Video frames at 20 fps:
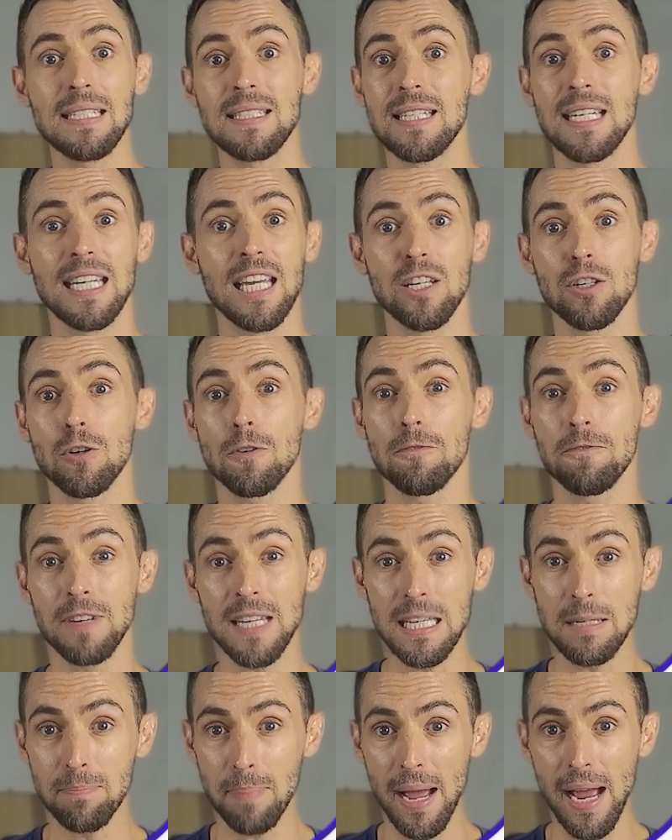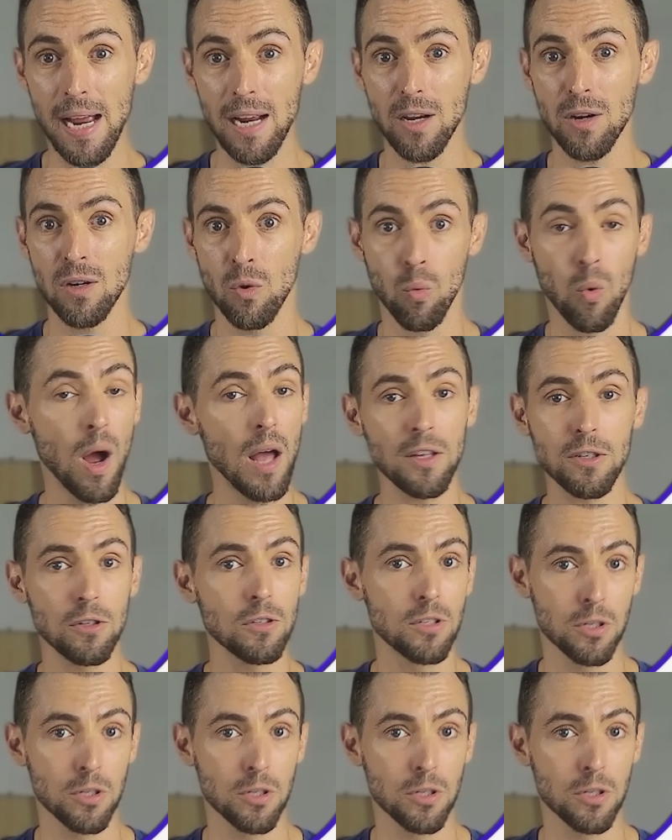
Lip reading: to get your feedback while you're